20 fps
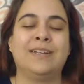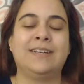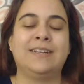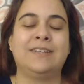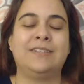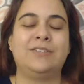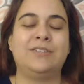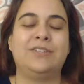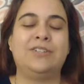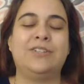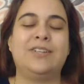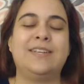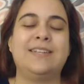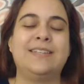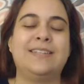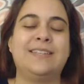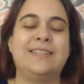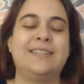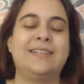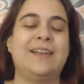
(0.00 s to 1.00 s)
So
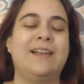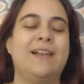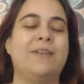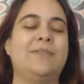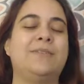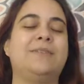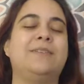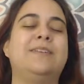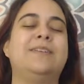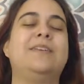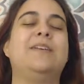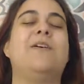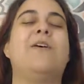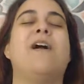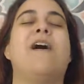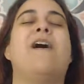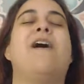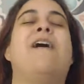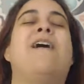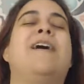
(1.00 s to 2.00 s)
just closing
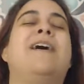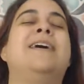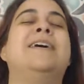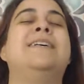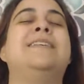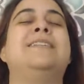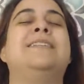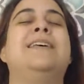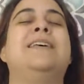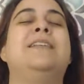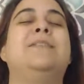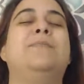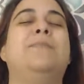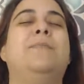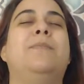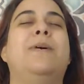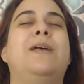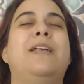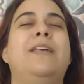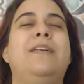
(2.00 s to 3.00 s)
your eyes and
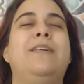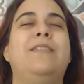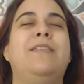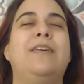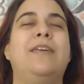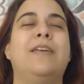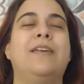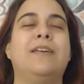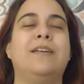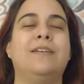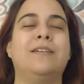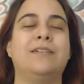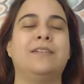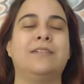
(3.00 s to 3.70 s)
breathing